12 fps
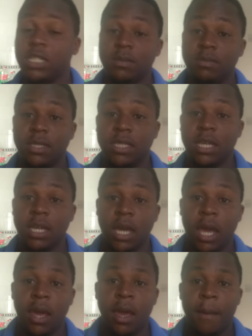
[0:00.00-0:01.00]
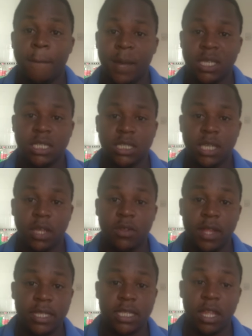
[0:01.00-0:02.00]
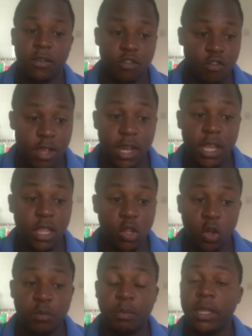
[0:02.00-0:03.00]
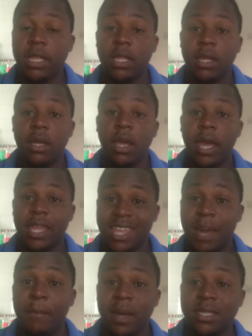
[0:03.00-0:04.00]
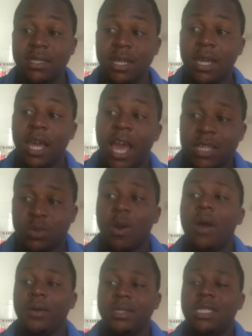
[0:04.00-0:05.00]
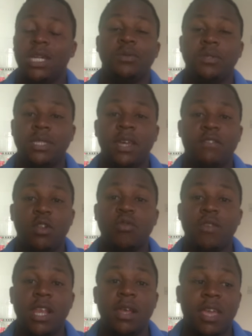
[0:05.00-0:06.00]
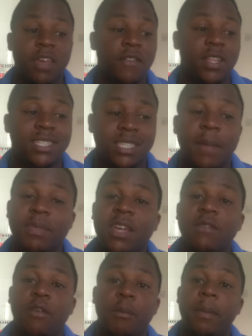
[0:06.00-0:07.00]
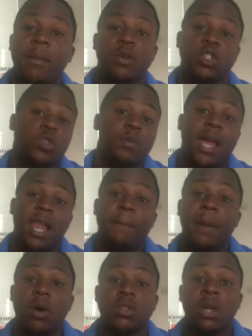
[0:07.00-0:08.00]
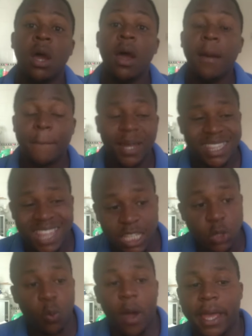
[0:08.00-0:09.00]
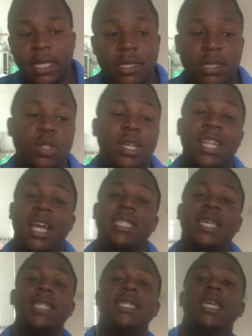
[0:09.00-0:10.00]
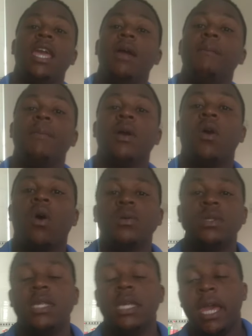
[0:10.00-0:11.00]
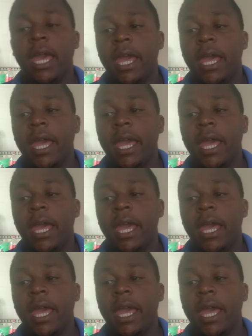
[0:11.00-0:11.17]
teams. Manchester United have really not been at their best, as well as Chelsea have not really given something for people to smile about. But that's why it's an exciting game, because